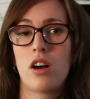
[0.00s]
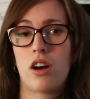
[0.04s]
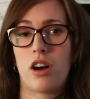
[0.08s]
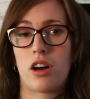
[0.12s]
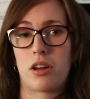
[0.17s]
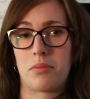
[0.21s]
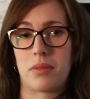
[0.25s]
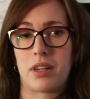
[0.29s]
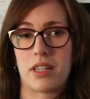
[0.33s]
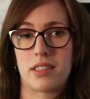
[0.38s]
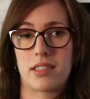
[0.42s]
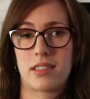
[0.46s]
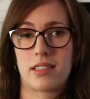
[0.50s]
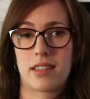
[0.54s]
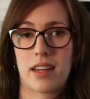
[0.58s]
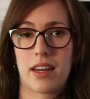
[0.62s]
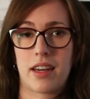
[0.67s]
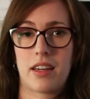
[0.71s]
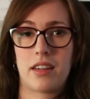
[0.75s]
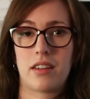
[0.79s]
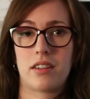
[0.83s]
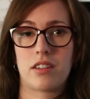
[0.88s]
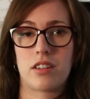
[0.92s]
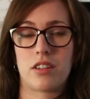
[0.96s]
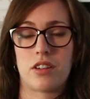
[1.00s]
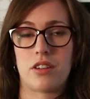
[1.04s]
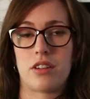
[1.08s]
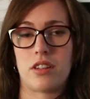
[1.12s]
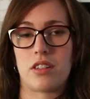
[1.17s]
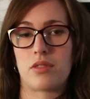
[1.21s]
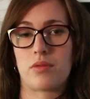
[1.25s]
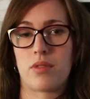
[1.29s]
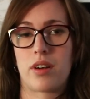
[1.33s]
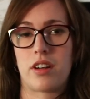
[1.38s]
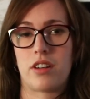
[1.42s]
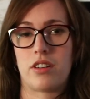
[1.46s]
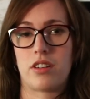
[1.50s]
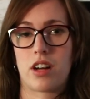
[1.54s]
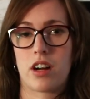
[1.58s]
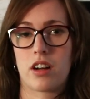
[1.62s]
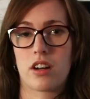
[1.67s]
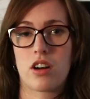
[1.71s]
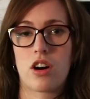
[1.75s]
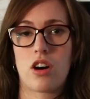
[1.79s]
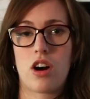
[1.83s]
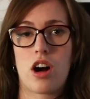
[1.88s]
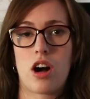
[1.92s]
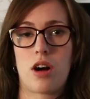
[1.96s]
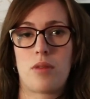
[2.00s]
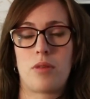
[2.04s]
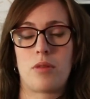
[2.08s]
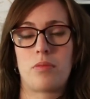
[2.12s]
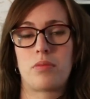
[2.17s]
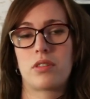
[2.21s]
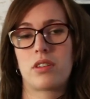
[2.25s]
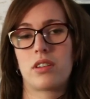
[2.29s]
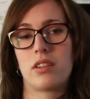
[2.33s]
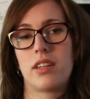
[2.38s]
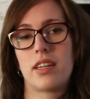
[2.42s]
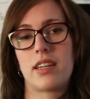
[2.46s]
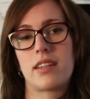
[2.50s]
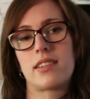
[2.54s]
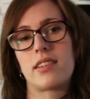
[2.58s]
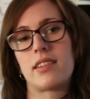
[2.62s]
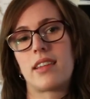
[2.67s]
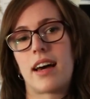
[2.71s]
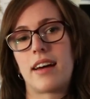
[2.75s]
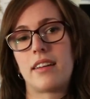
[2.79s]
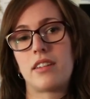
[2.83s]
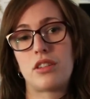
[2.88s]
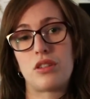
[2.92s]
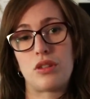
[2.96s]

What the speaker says: on my site, curiouswriter.com. I'll put a link to that